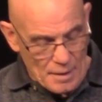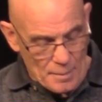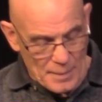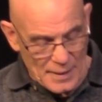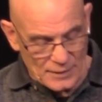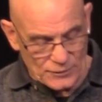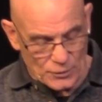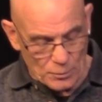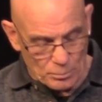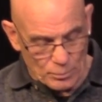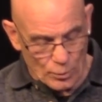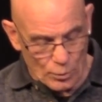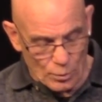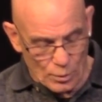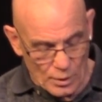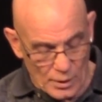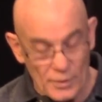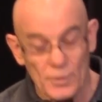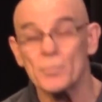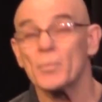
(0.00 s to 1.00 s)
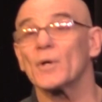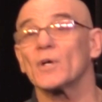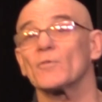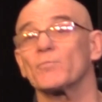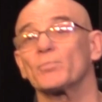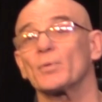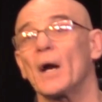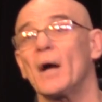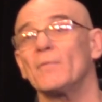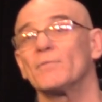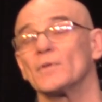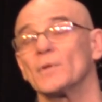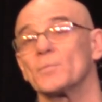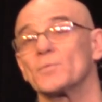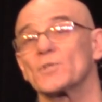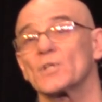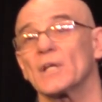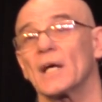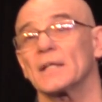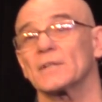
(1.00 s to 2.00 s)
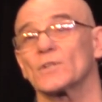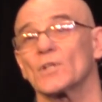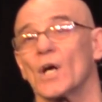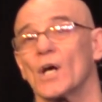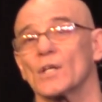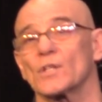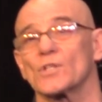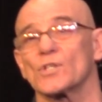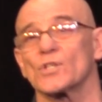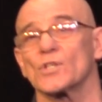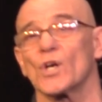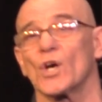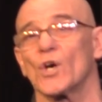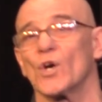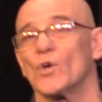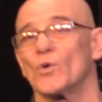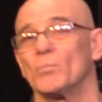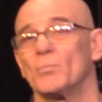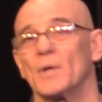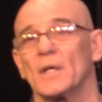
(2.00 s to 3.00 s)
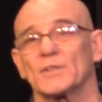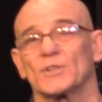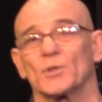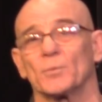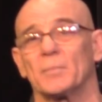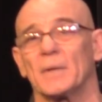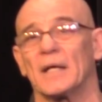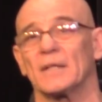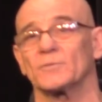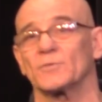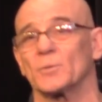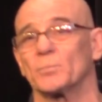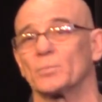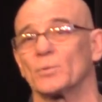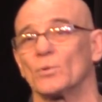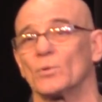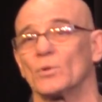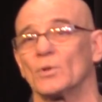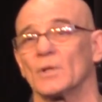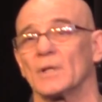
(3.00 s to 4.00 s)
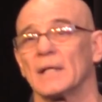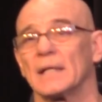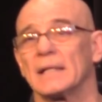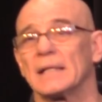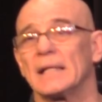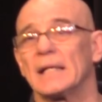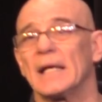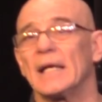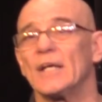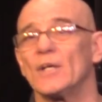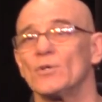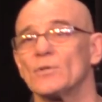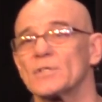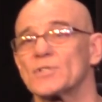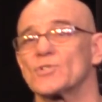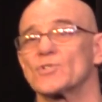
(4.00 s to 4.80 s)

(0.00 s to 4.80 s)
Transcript: about the poor. In the book of Proverbs, God talks so much about the poor. He who